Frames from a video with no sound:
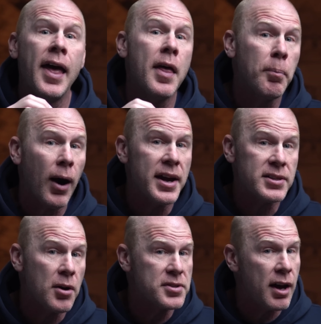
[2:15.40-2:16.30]
and the price
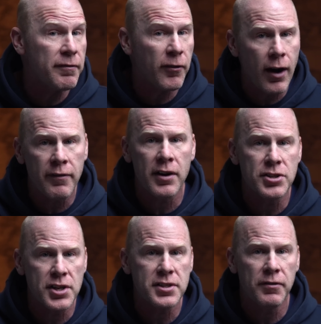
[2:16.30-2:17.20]
goes up forever in
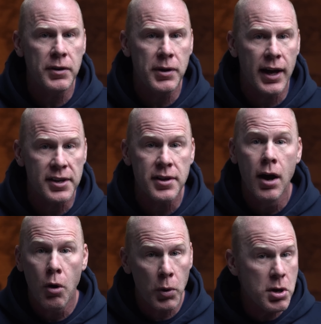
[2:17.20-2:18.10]
just a few days,
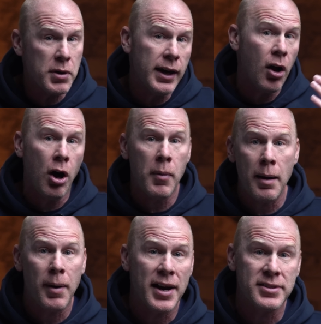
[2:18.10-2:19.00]
where you get all my
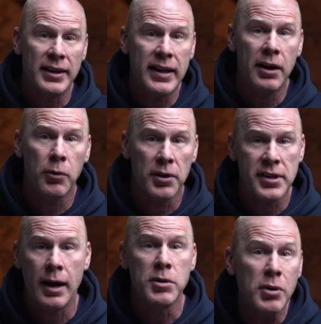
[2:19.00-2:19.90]
buys like that in real
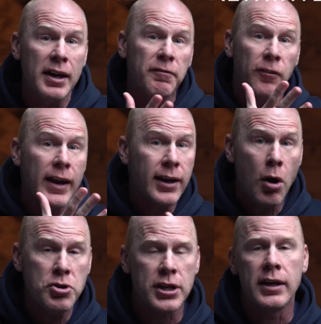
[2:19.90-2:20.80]
time. You get free
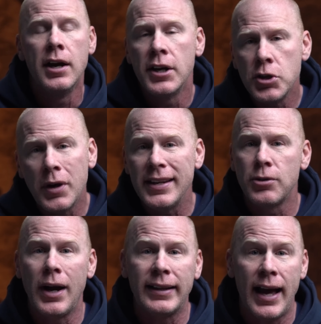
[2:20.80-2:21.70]
coaching. You get
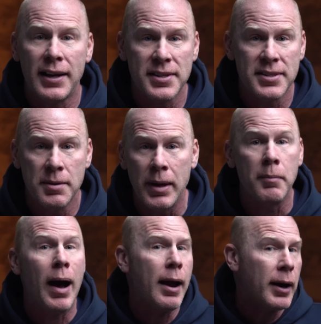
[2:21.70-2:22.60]
direct access to me,
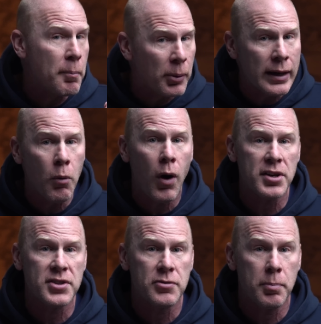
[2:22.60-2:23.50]
my complete
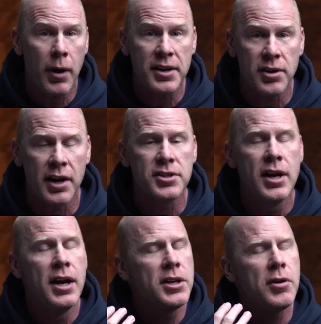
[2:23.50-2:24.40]
watch list with price targets.
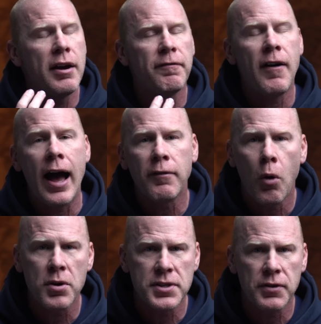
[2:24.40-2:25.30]
You get five
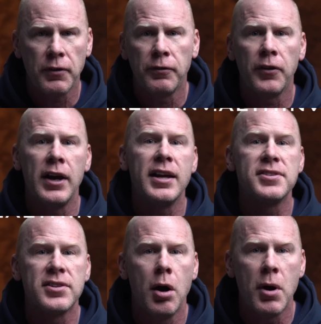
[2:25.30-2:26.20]
courses for free and
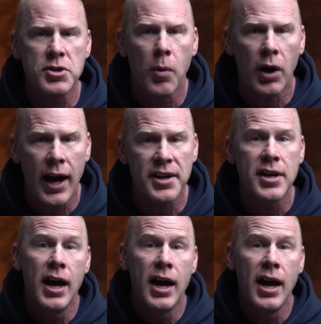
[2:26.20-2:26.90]
so much more, guys.